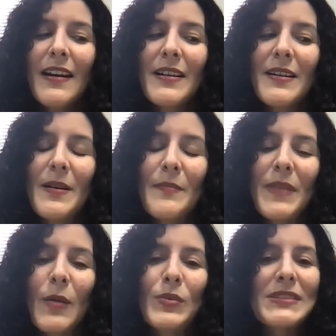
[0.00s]

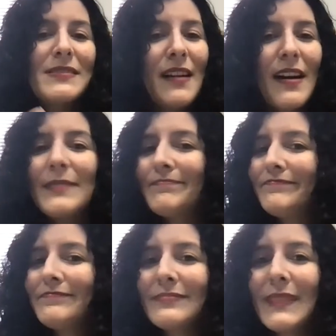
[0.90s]
was not
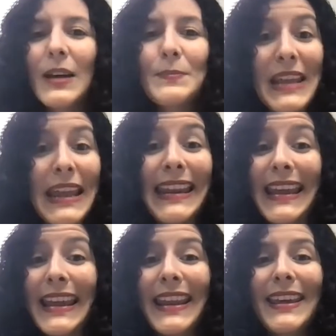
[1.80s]

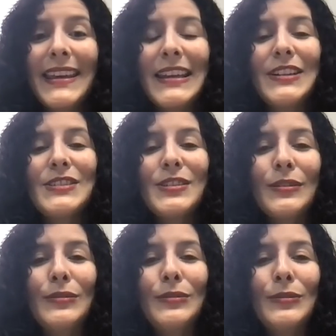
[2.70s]
updated
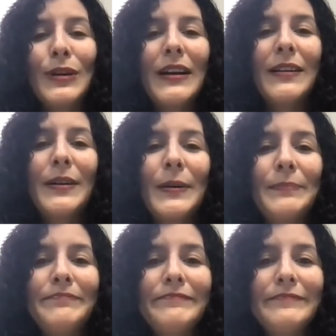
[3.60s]
into
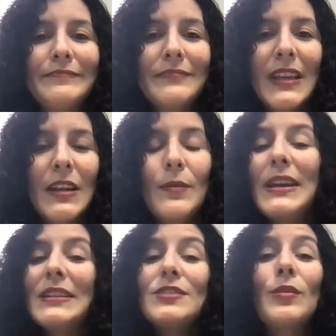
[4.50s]

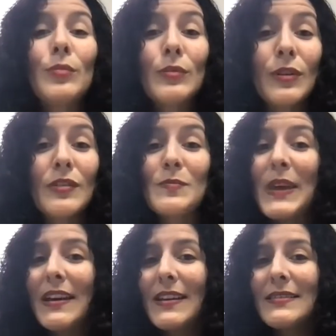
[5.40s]
Juntos
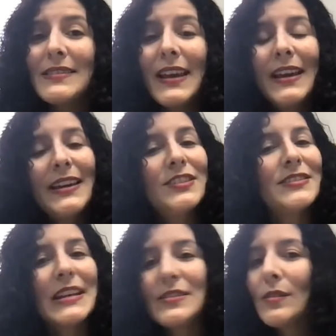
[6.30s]
because it
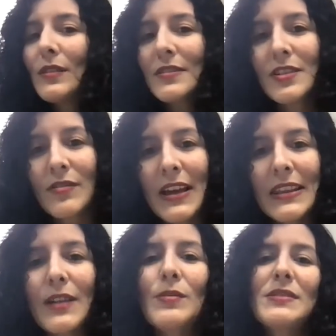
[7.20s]
just takes so long to create
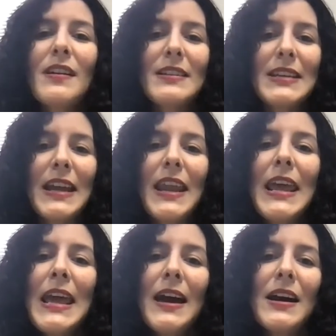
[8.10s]
that course content.
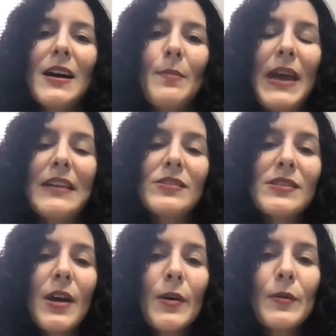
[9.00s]
And
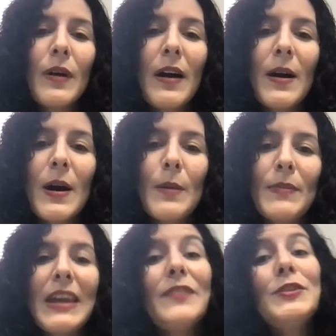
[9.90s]
so
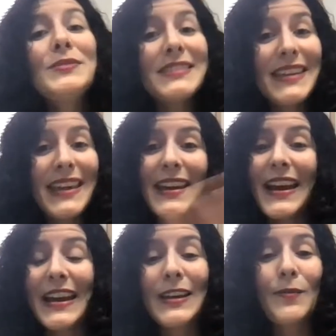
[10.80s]
if you see
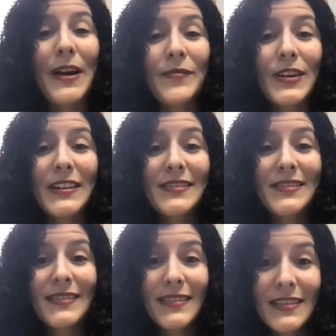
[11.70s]
any
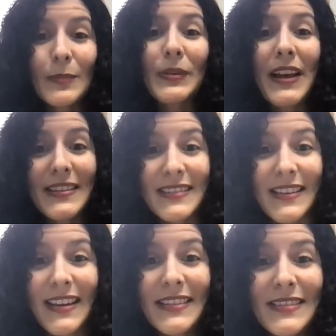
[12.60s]
reference to
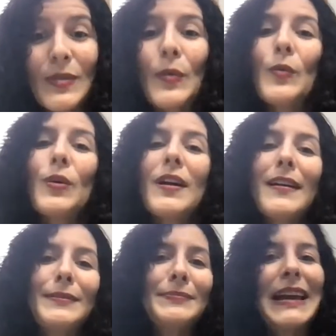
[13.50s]
Plazas
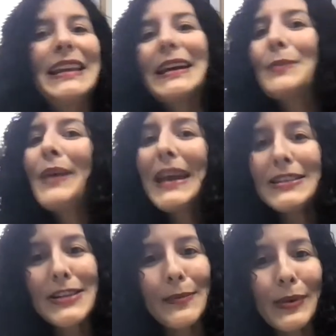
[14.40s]
or any kind of
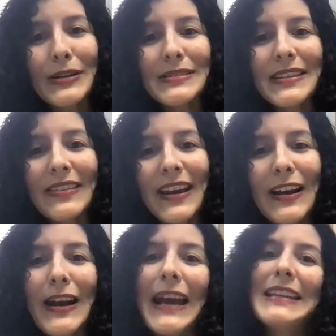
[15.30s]
page numbers in
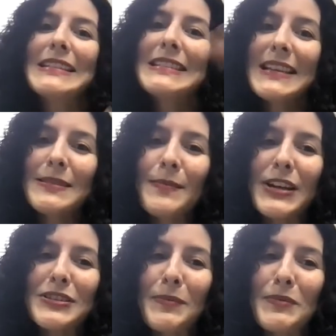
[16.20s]
there, and it doesn't
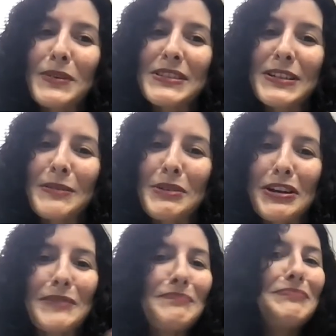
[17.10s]
match up with what's in your
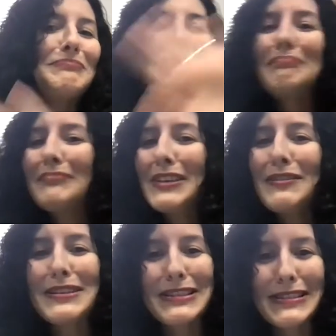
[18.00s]
book, you
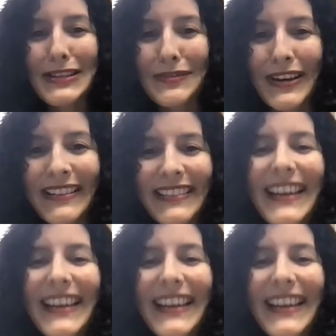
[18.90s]
can just ignore it.